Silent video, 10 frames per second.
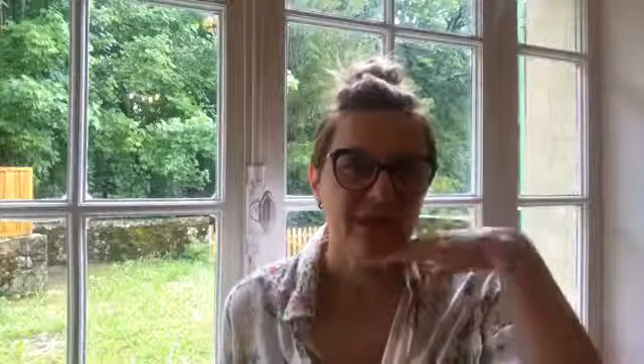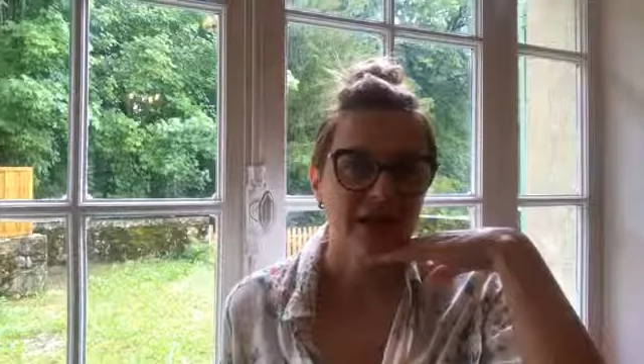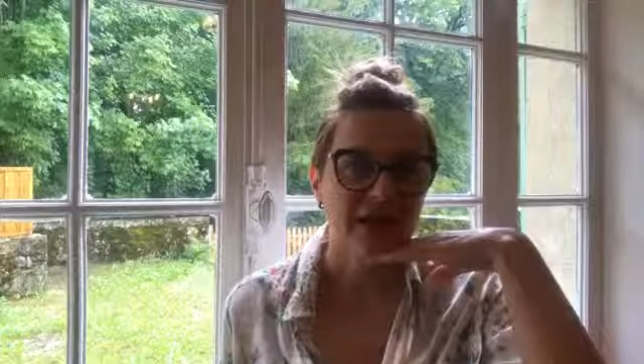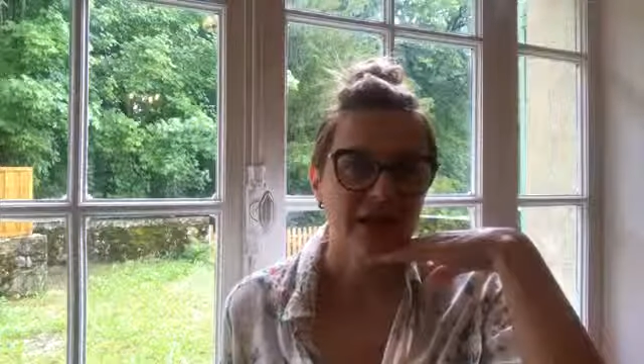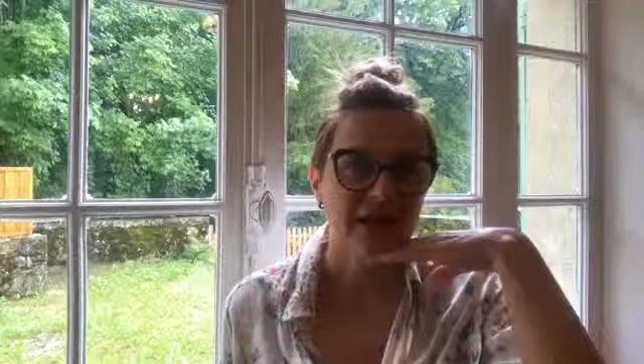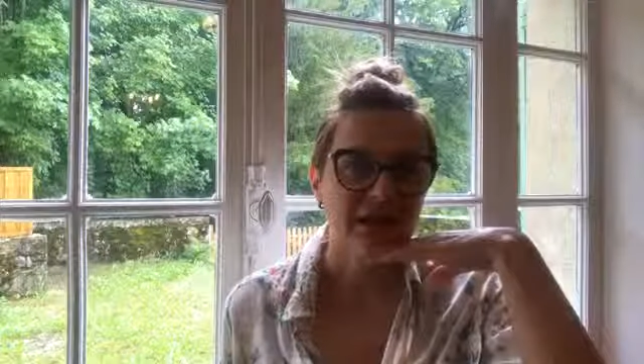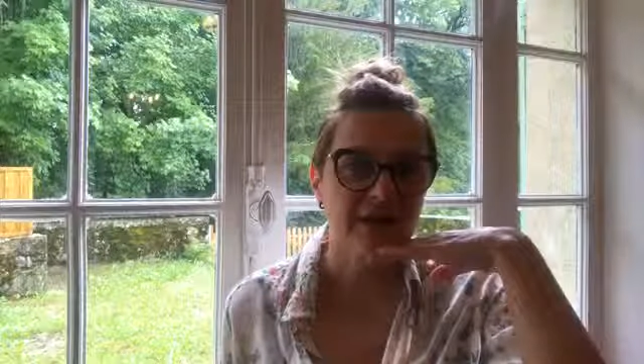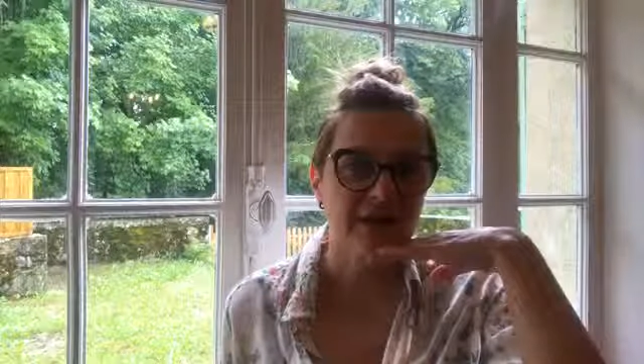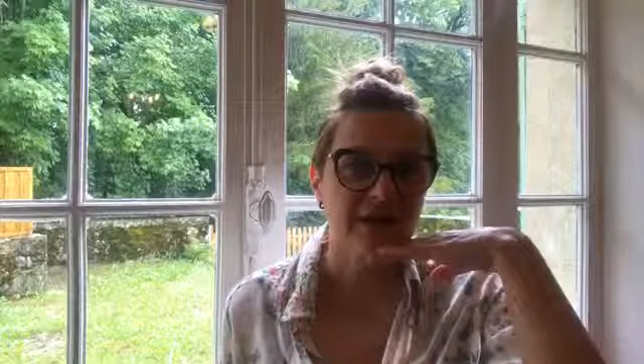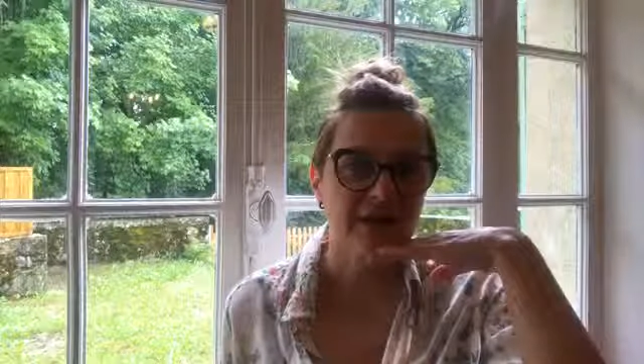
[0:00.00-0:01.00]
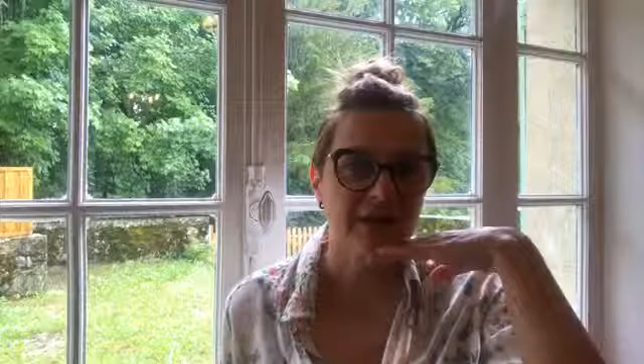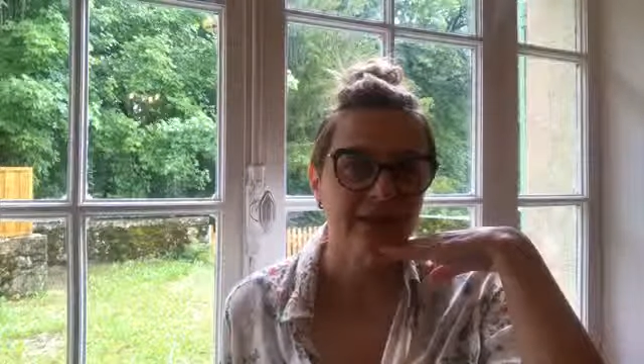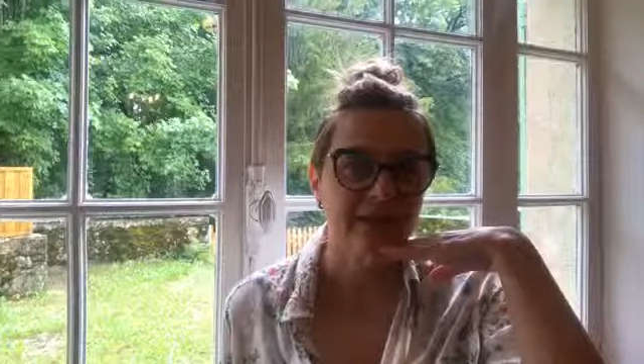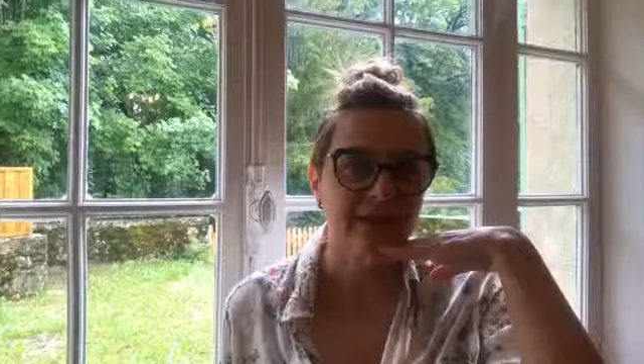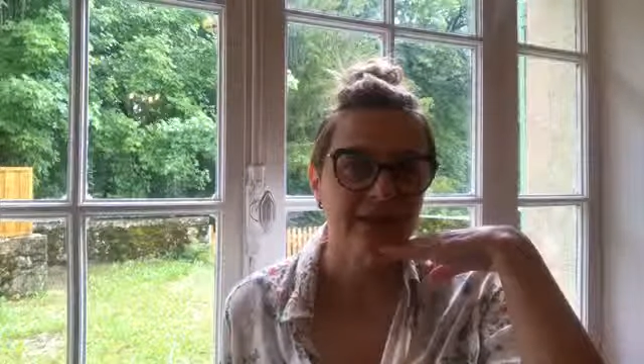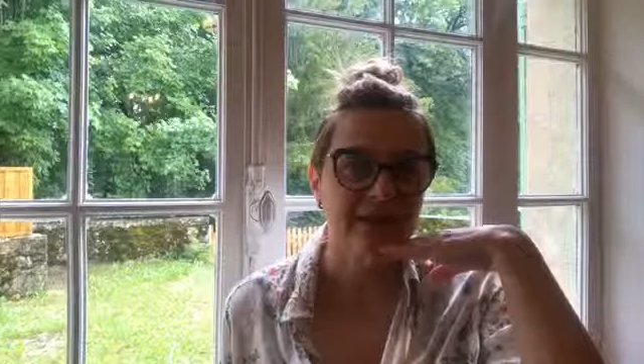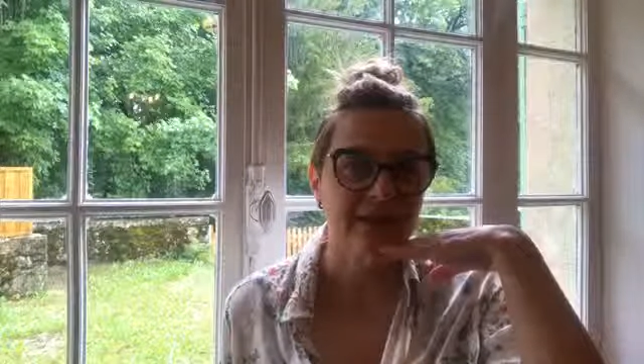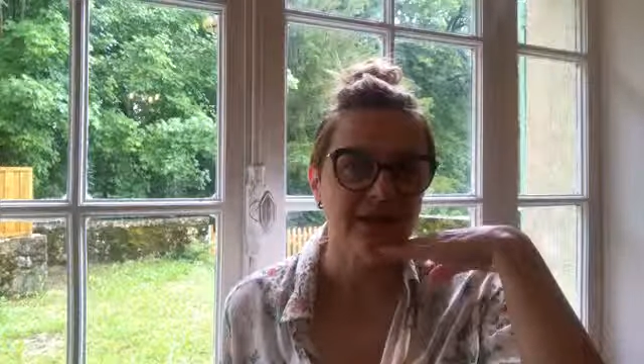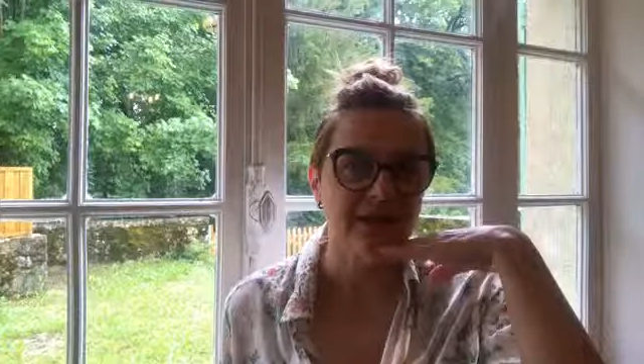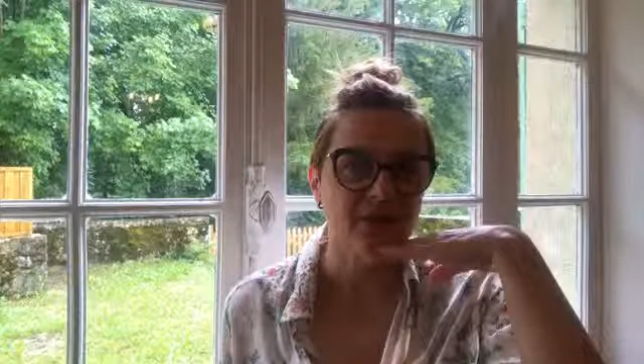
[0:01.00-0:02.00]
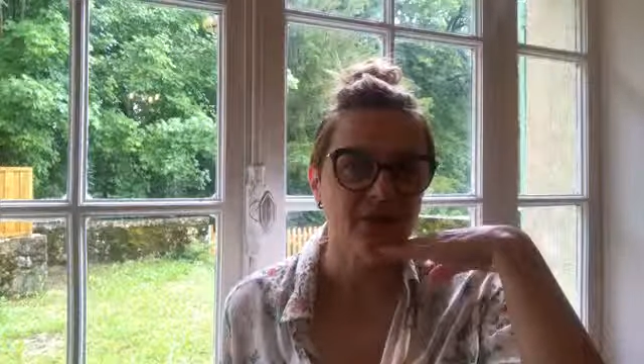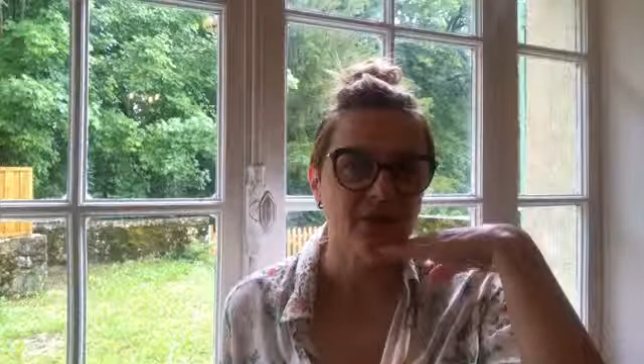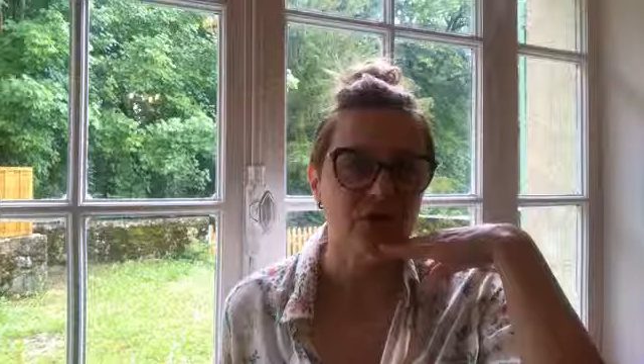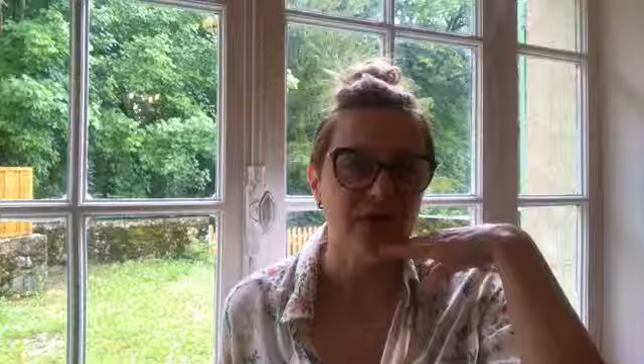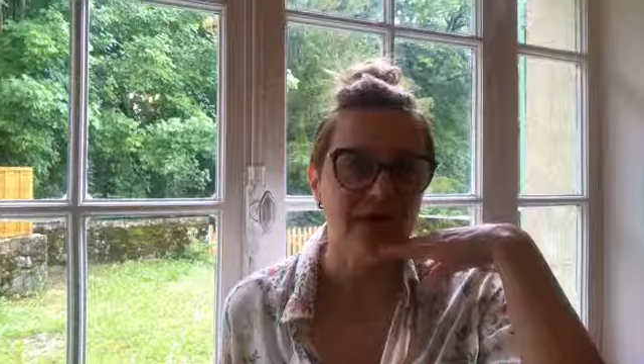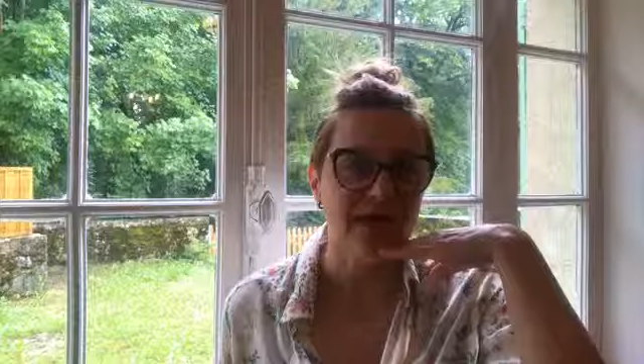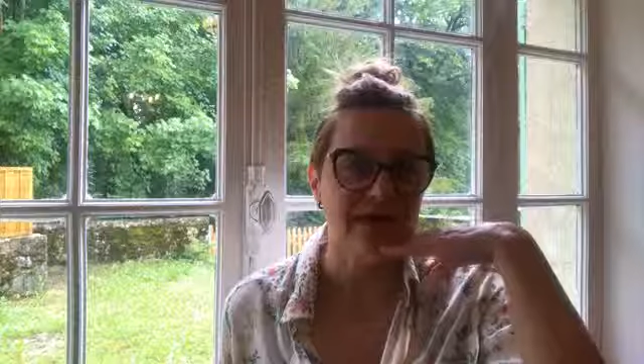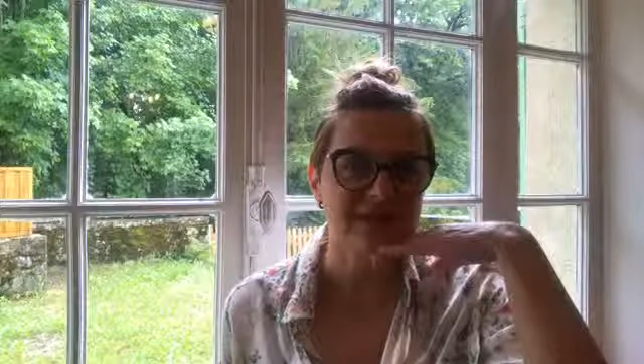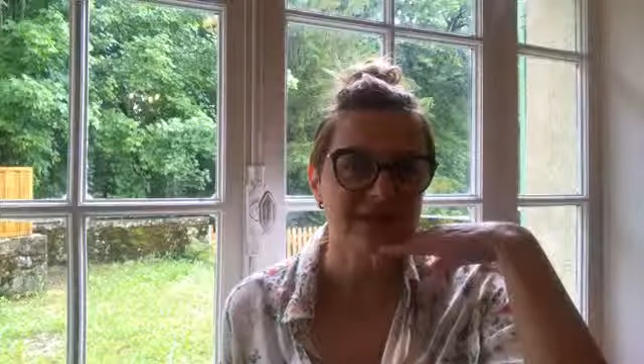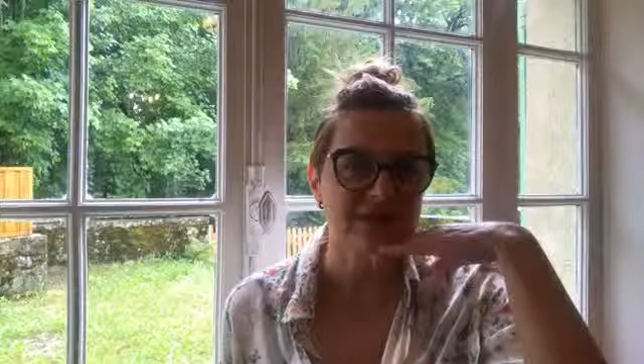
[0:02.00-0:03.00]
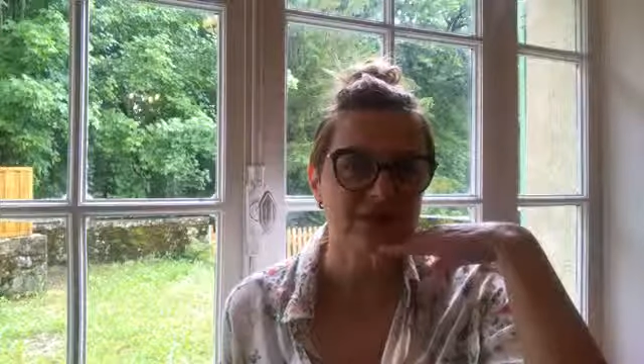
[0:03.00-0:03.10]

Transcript: that I am organizing